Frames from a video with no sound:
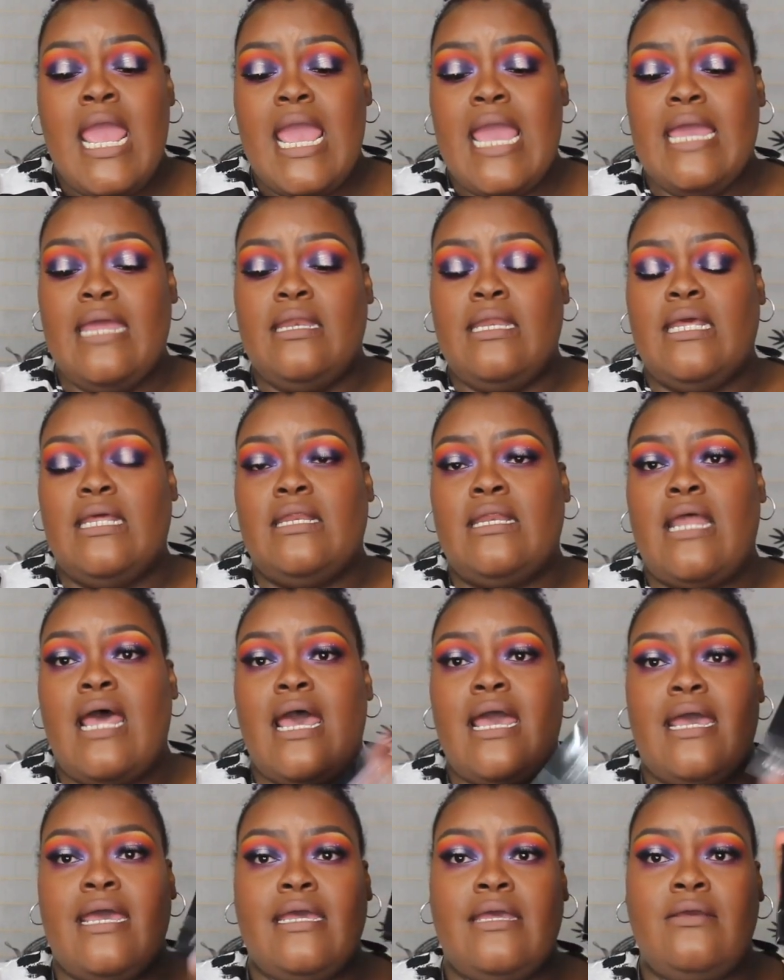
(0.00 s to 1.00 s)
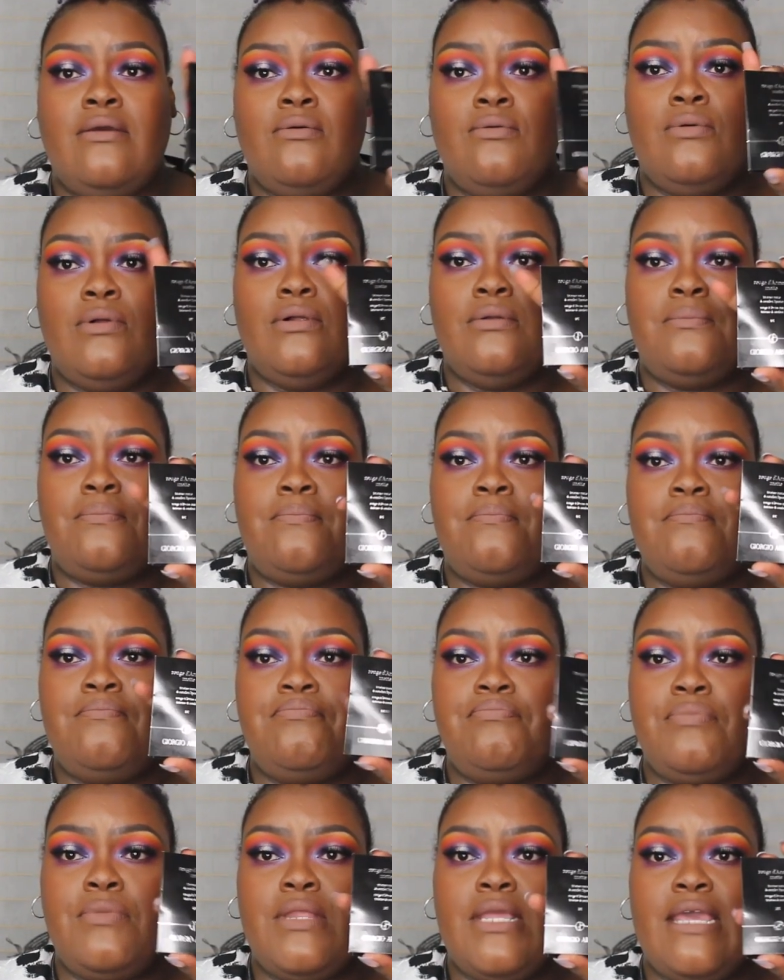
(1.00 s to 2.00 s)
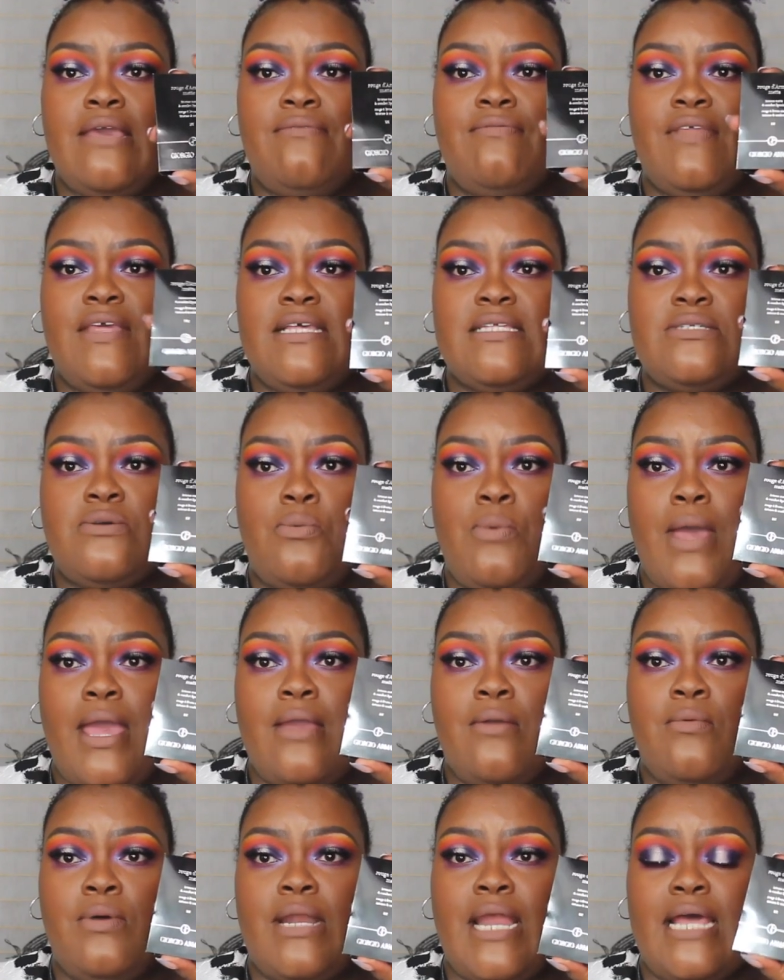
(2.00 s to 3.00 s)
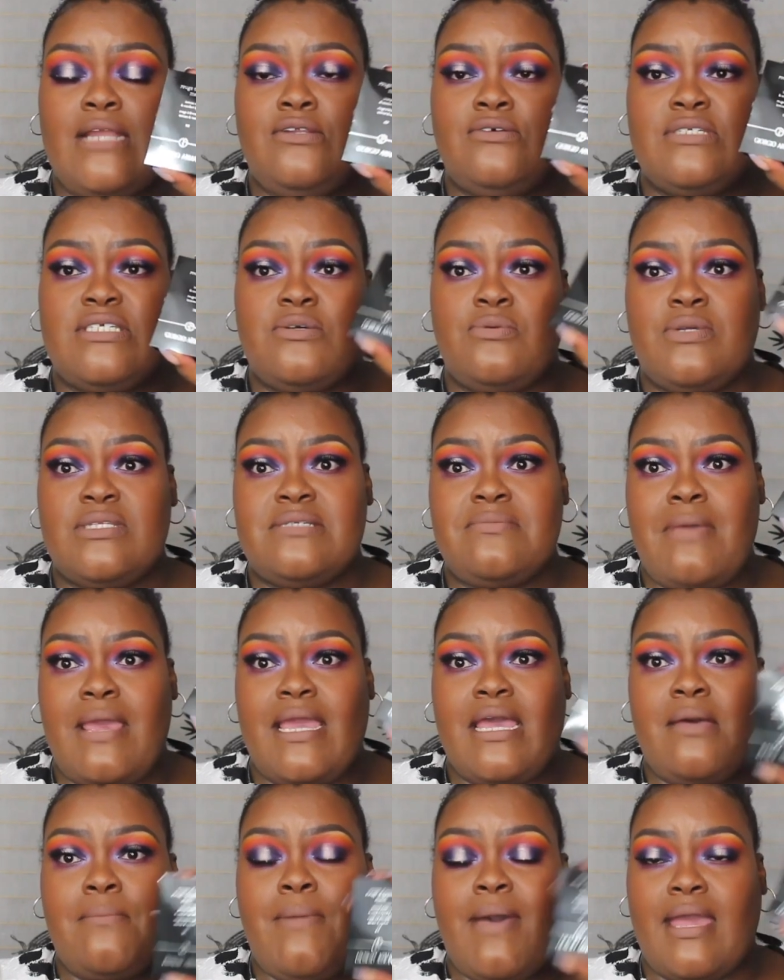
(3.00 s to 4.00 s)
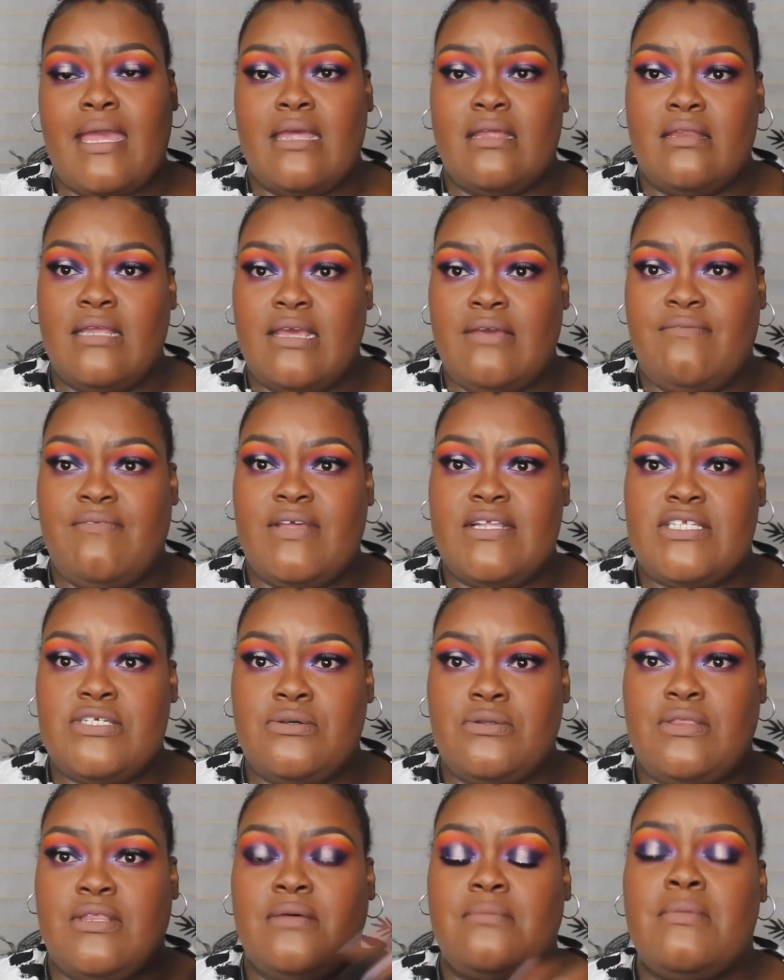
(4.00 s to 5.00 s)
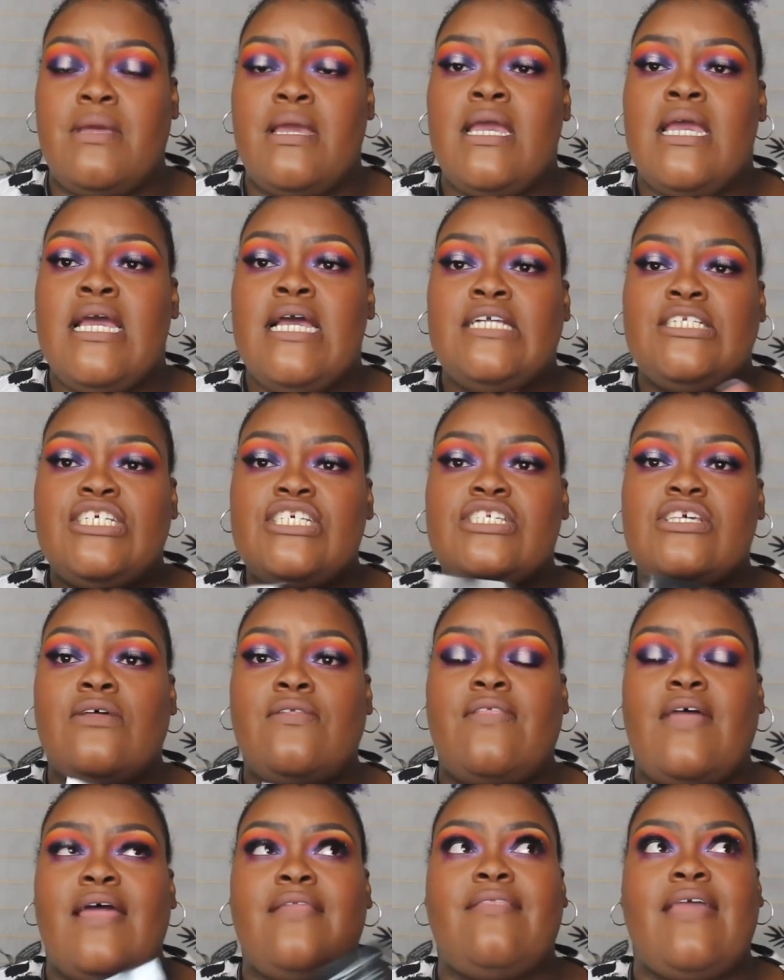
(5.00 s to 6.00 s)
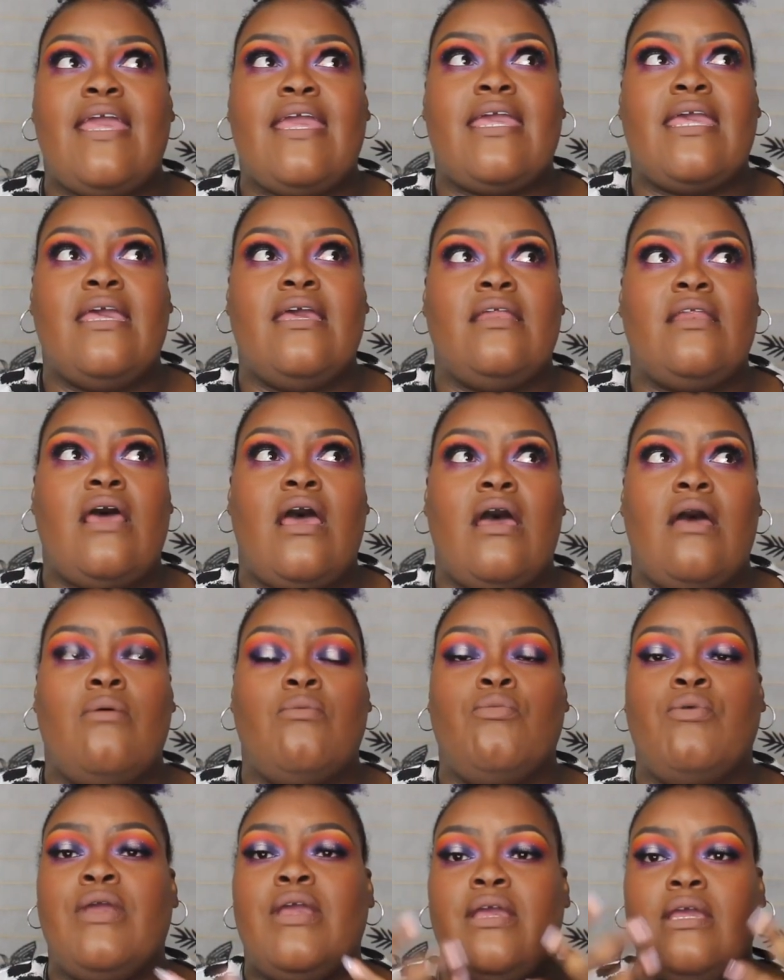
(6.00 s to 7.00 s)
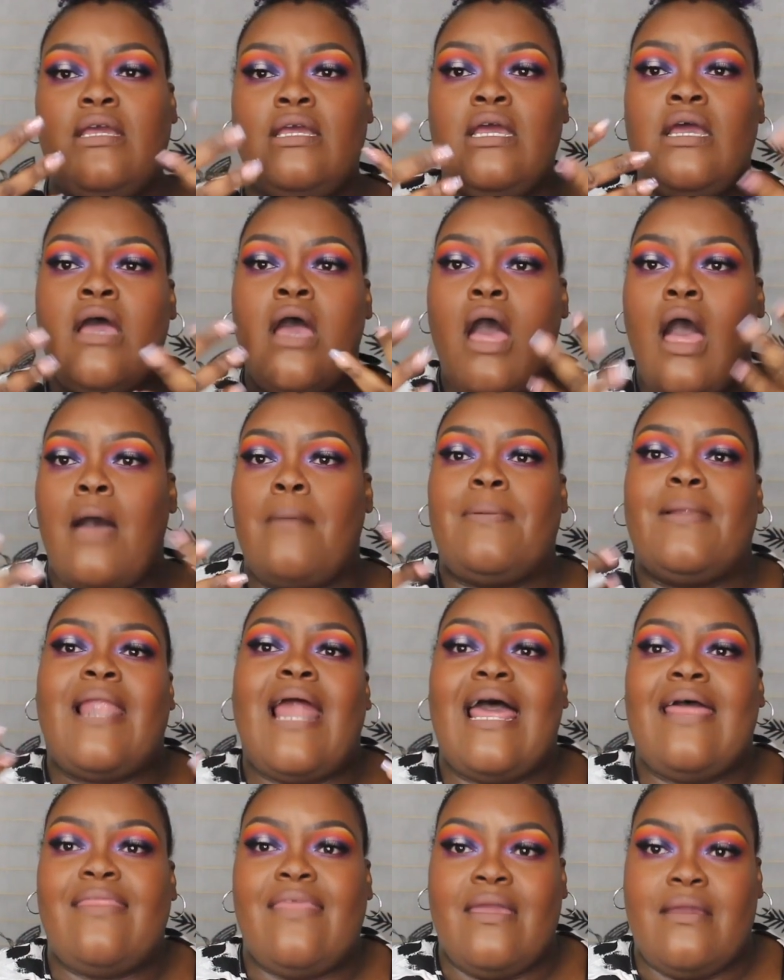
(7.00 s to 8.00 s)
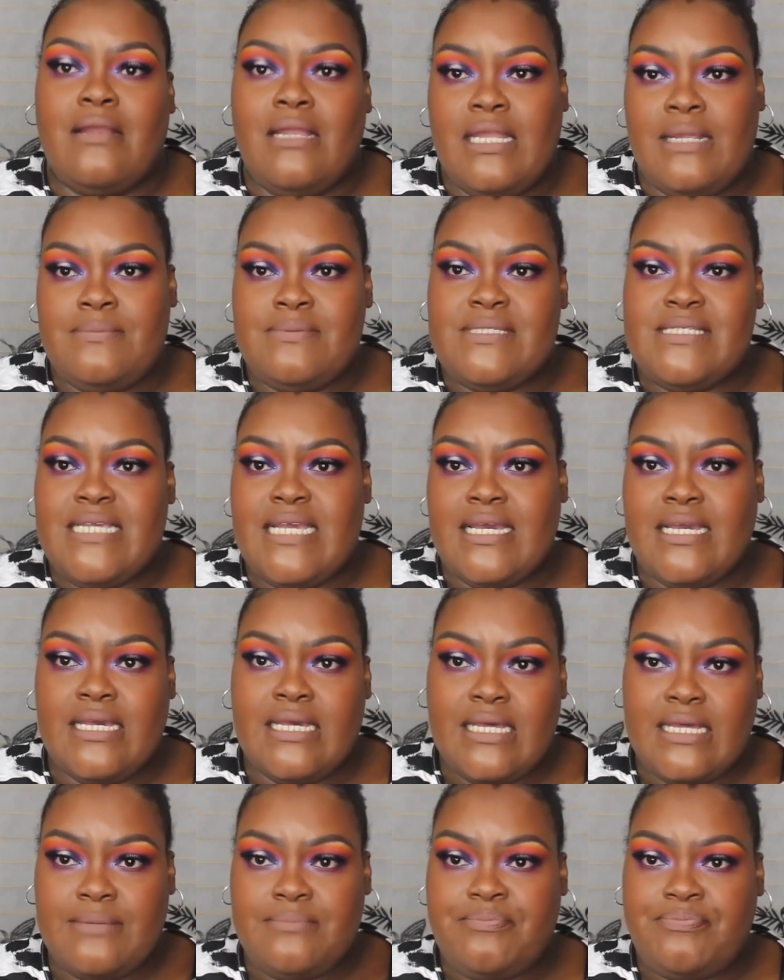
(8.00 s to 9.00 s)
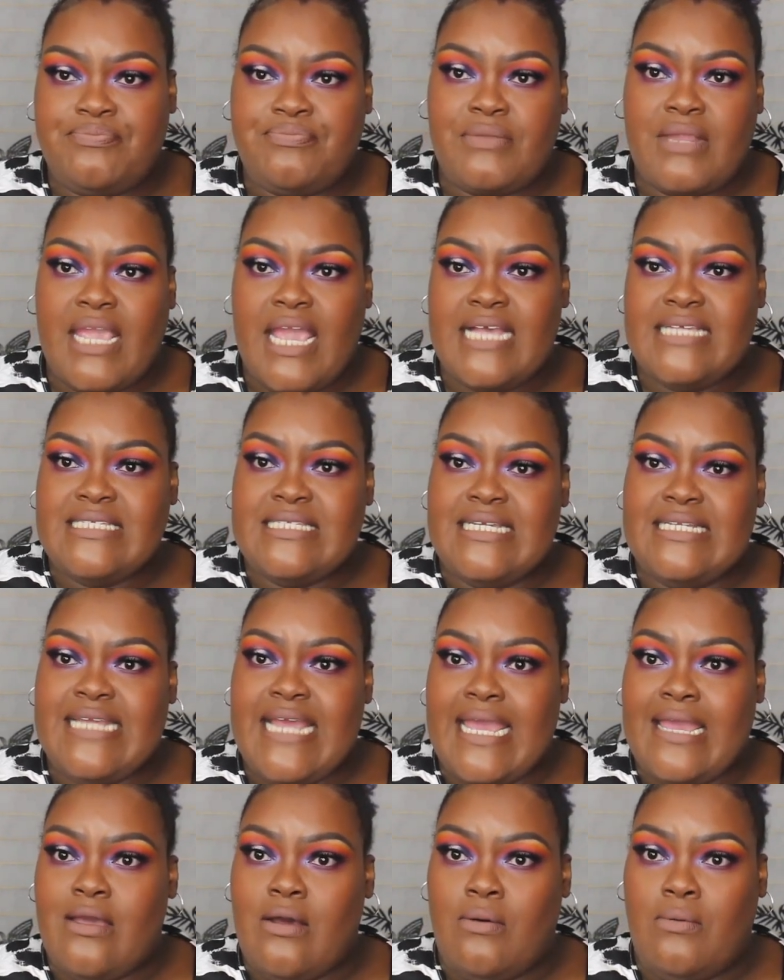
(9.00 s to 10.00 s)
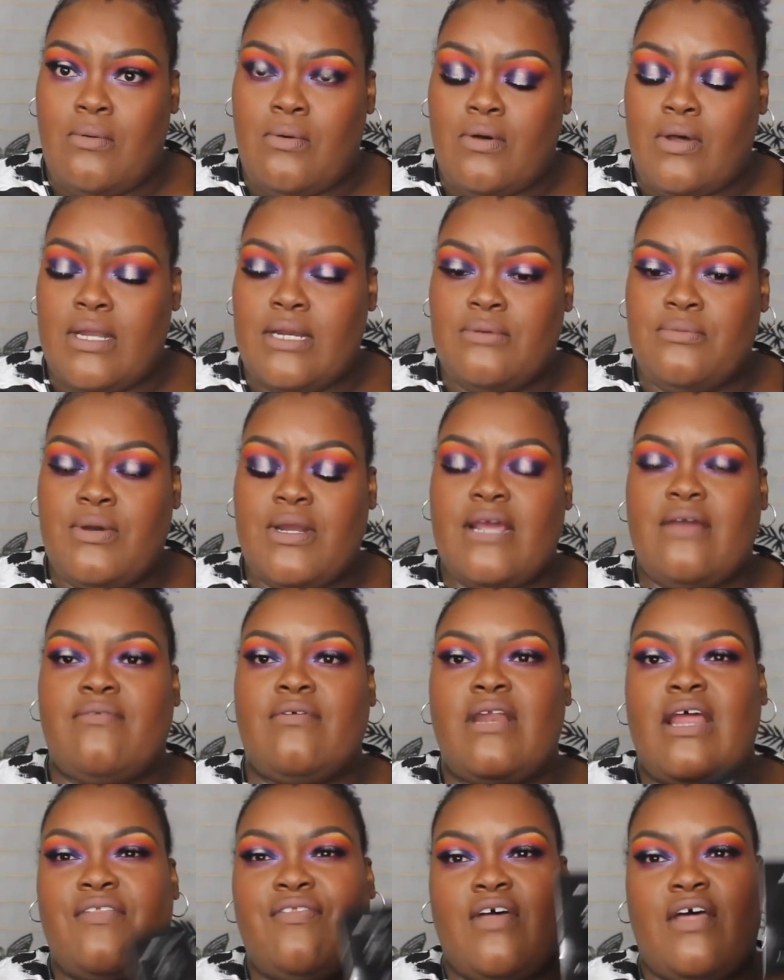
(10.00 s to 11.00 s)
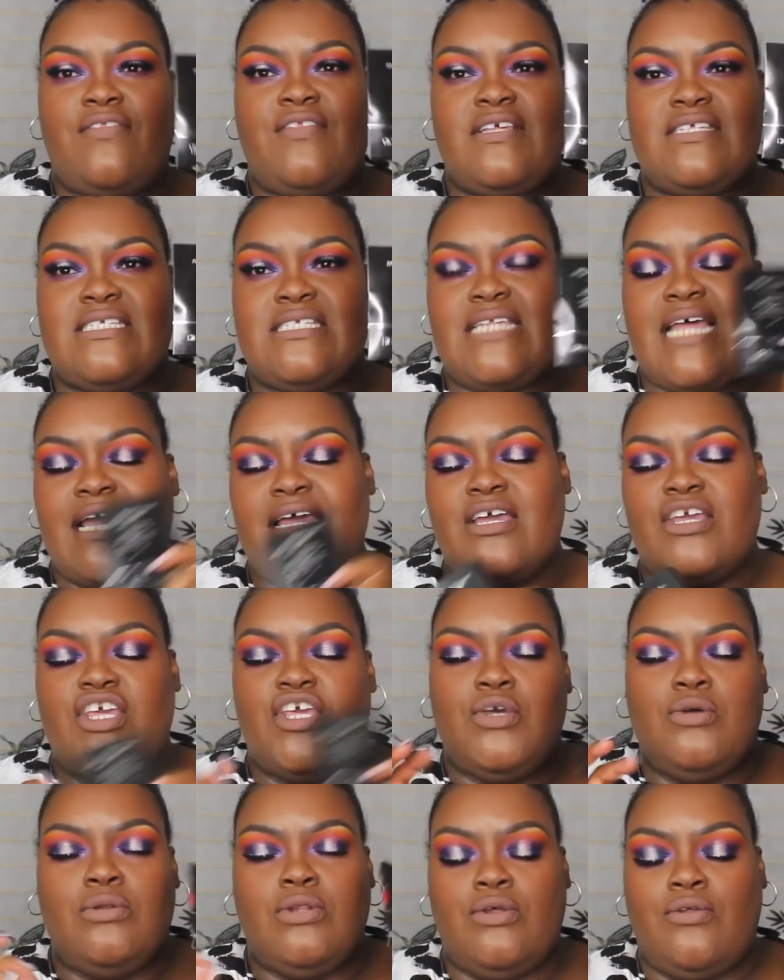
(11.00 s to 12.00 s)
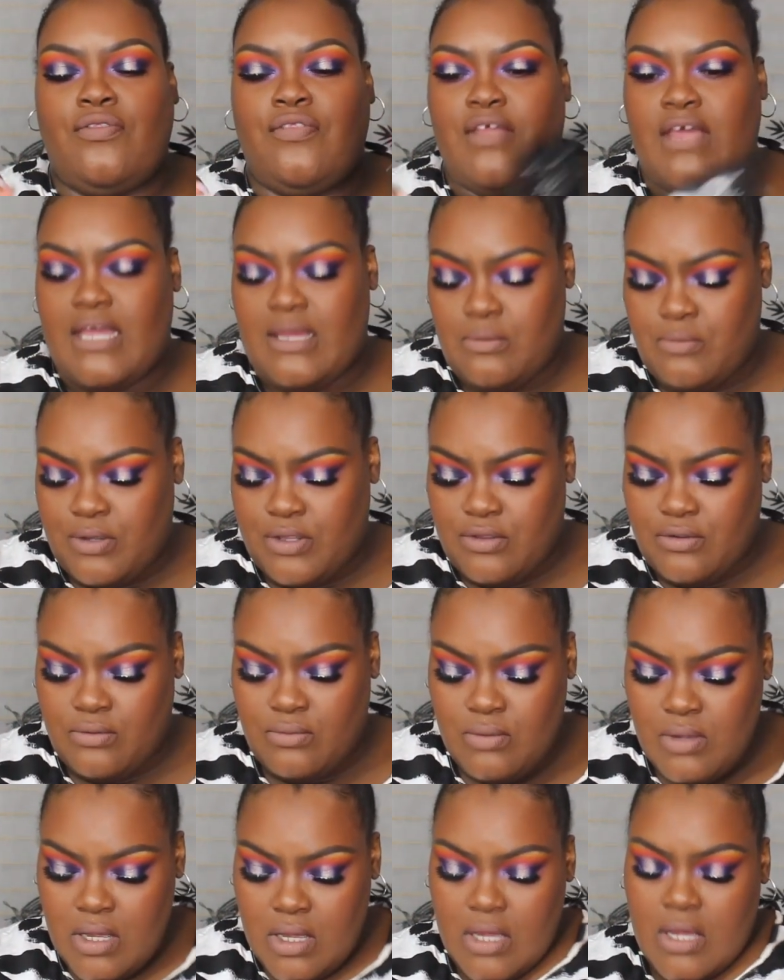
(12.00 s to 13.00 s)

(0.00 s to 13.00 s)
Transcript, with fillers: And then I will give these away when I do someone's makeup I can give it to them just so that they can um, reapply their lipstick as the day go on or whatever. And I thought this is like a cute little thing when you